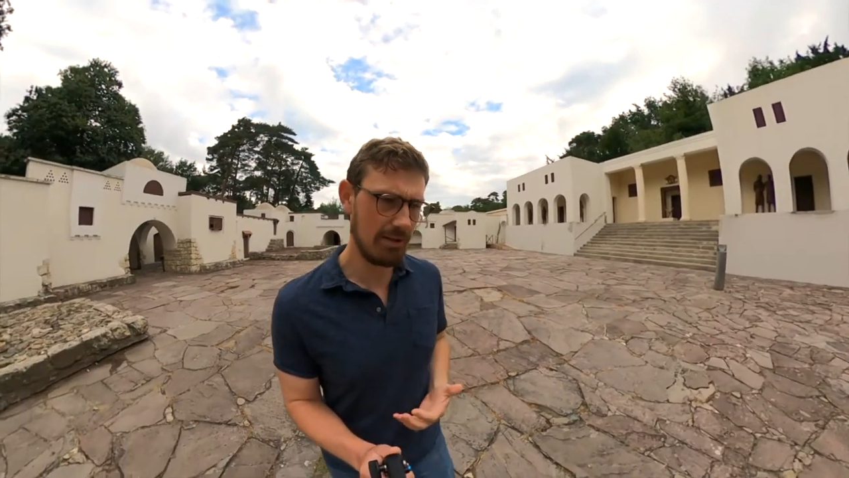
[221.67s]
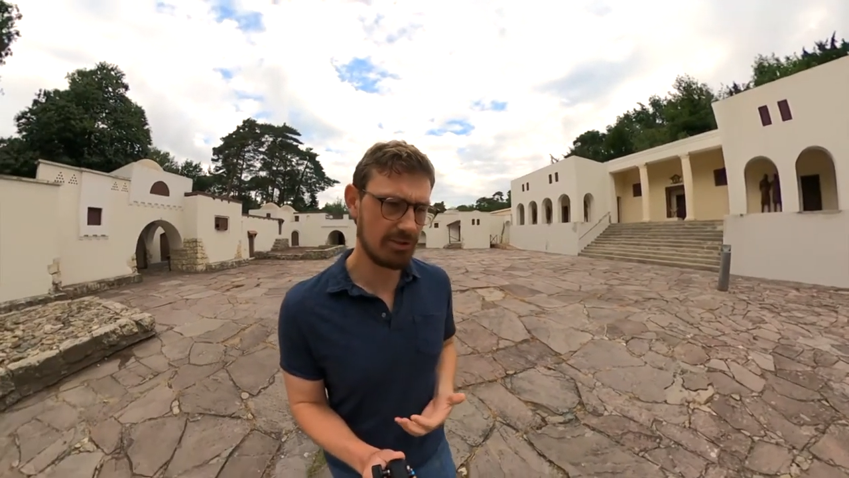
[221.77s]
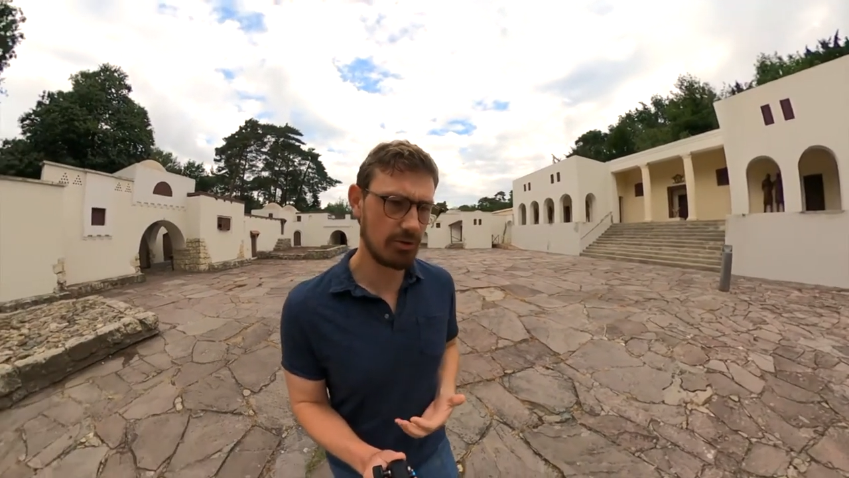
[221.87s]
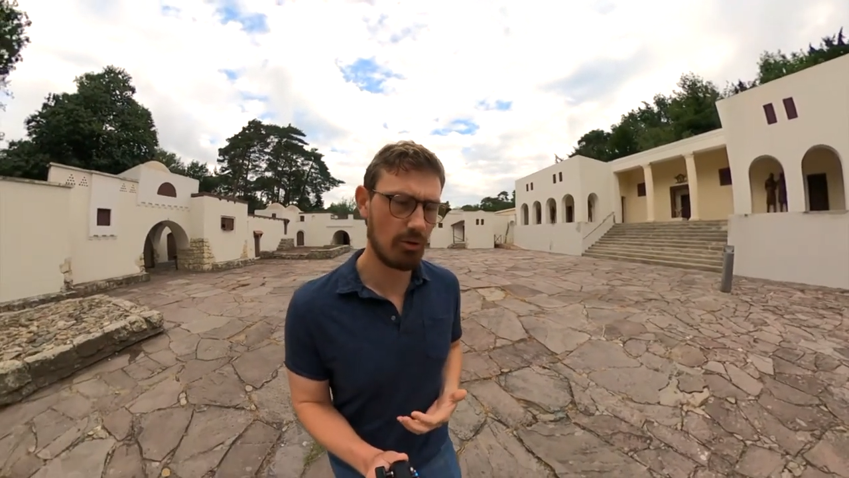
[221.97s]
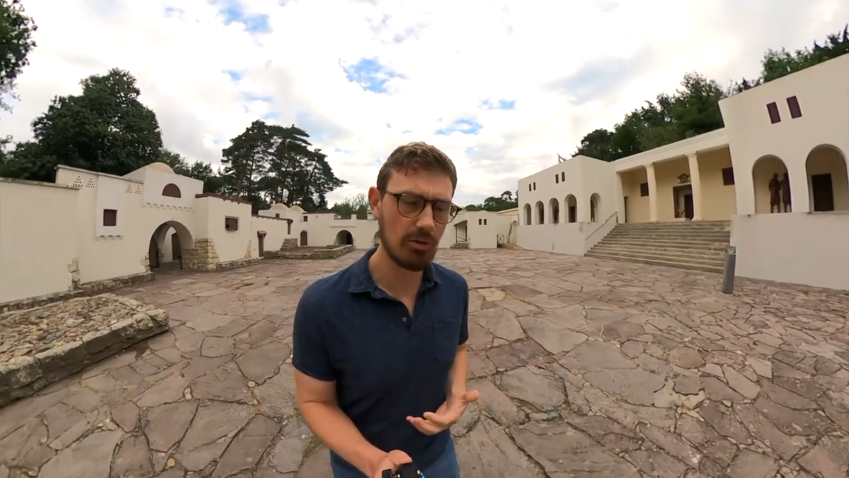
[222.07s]

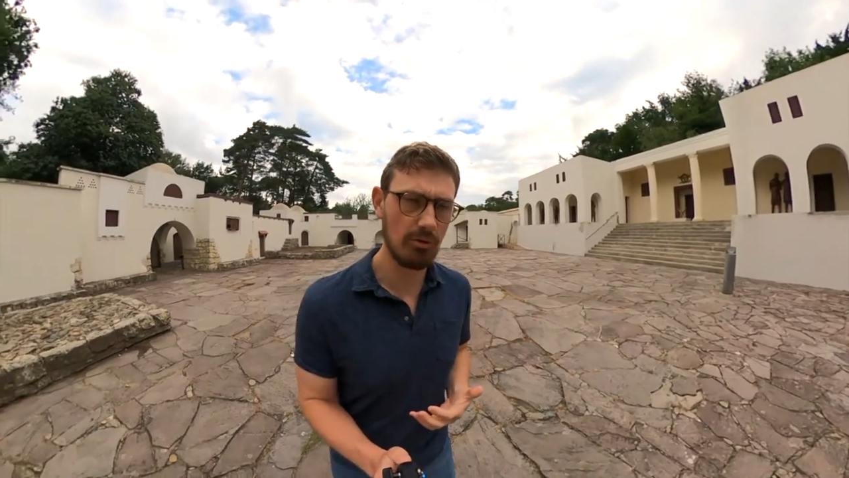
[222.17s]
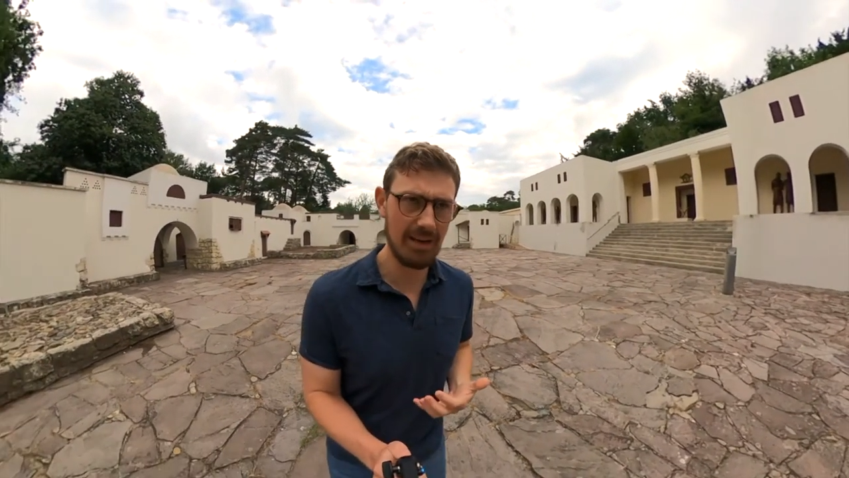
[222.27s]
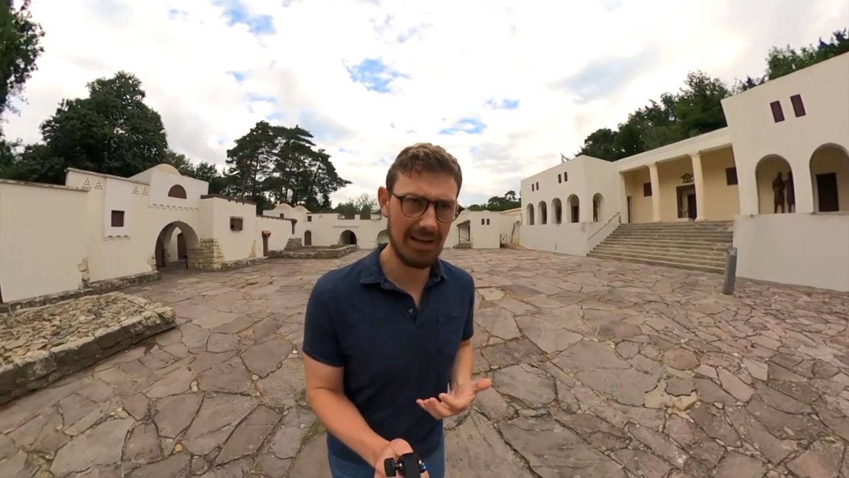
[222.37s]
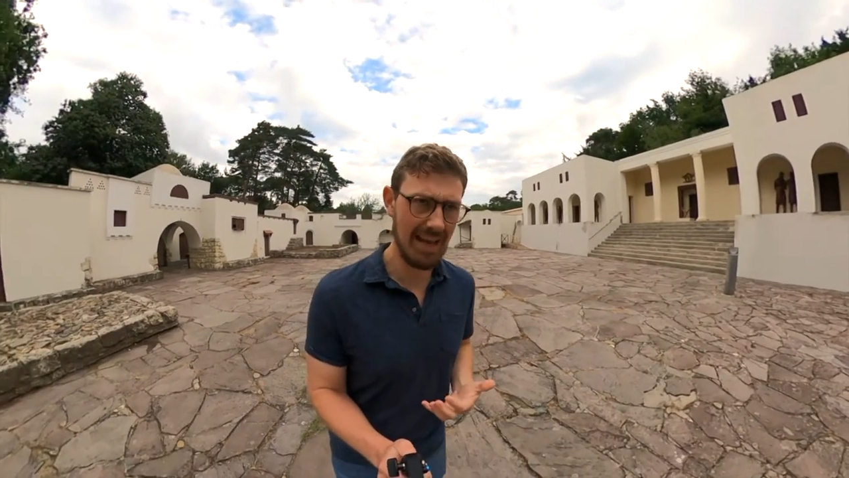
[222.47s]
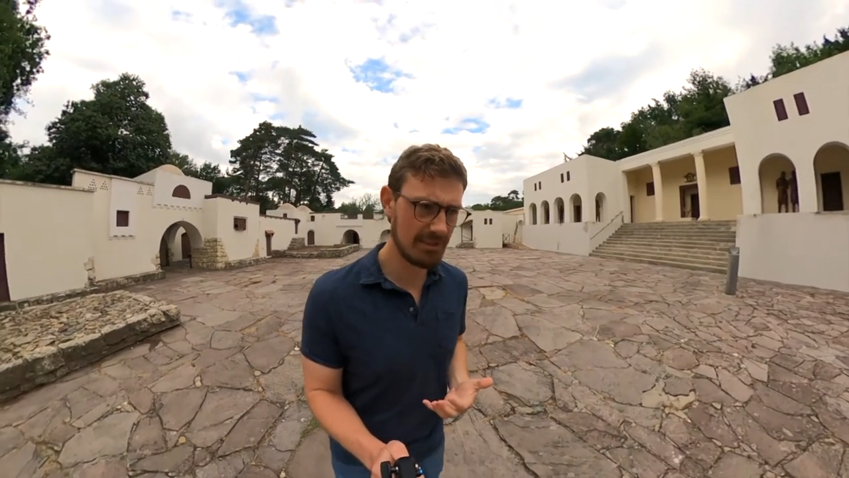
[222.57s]
historical
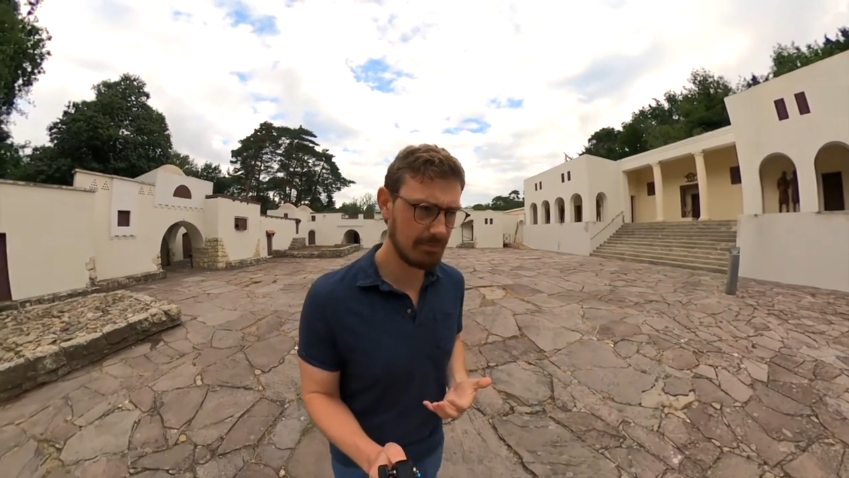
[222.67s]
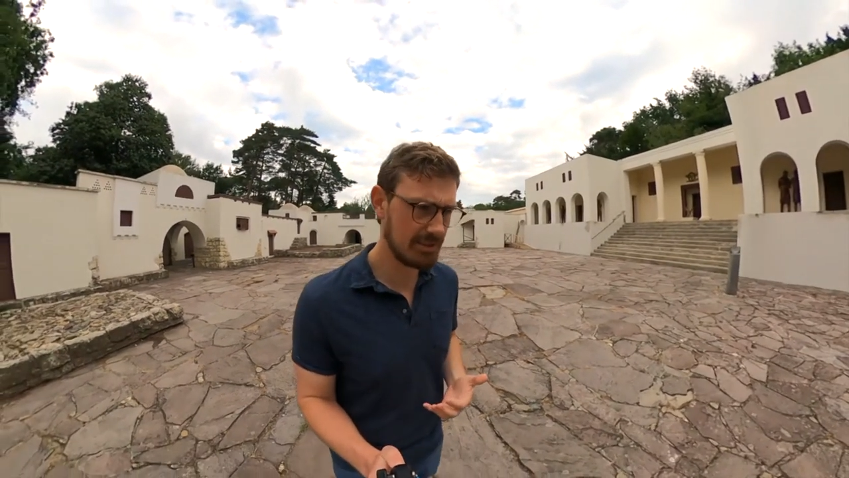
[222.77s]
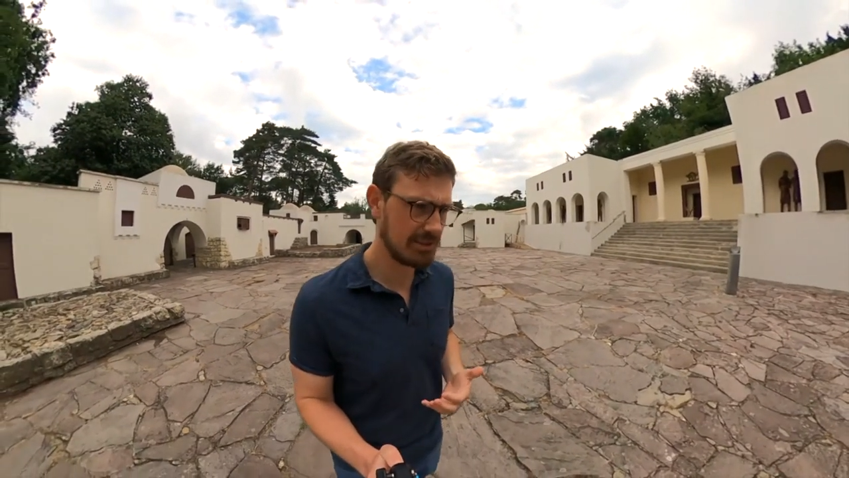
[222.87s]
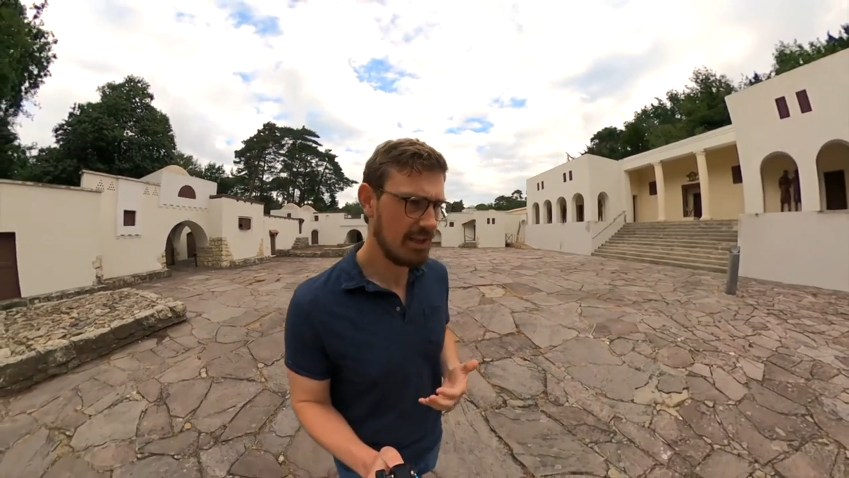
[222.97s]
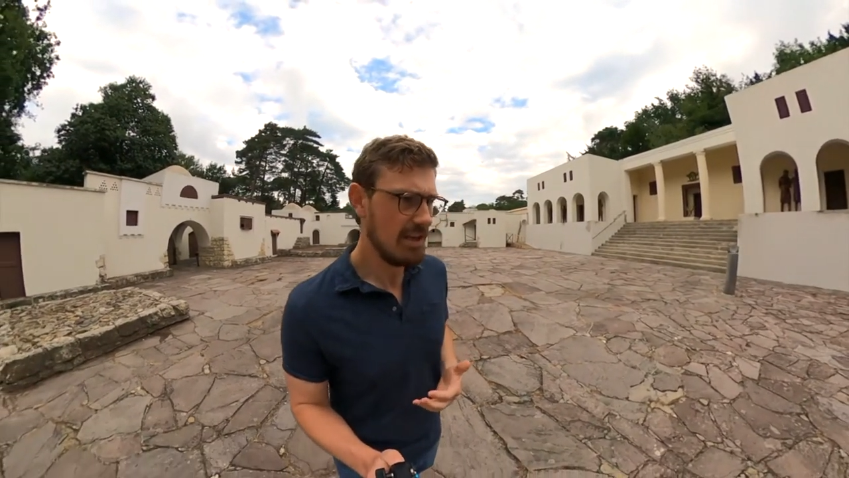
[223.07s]

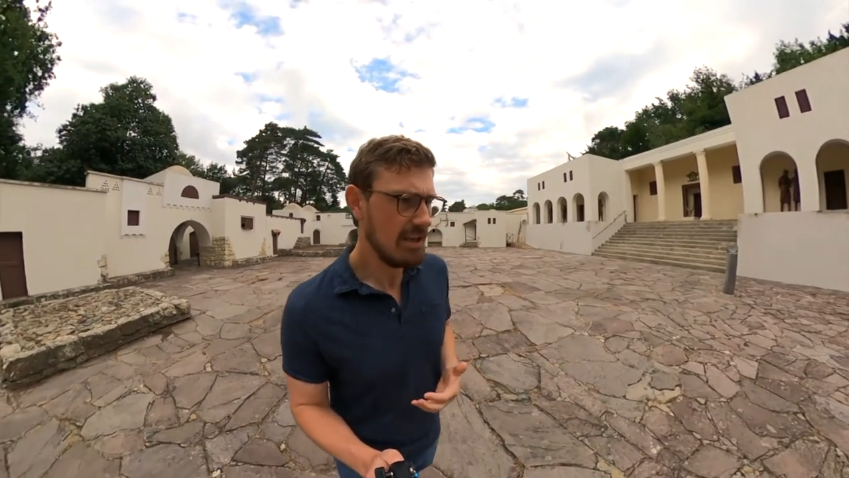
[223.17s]
reenactment,